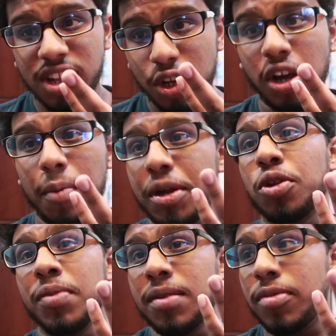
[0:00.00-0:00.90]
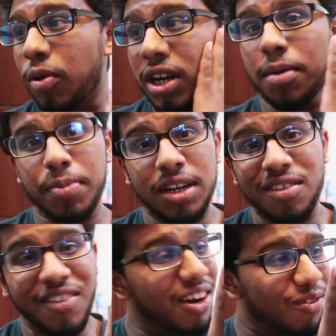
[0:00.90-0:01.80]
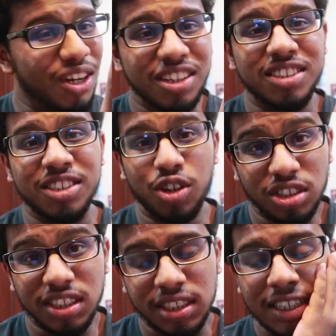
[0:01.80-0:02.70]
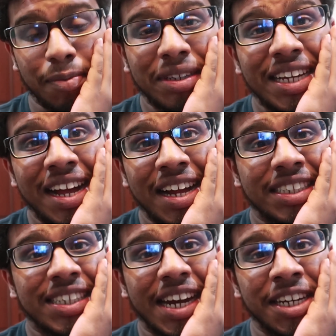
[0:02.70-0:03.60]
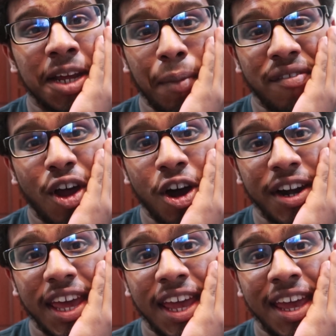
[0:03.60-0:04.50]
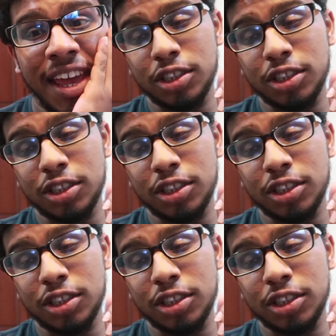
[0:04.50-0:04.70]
said you're coming to meet me. What happened? What is this nonsense?" And I was like, "Machan, still editing my vlog, day."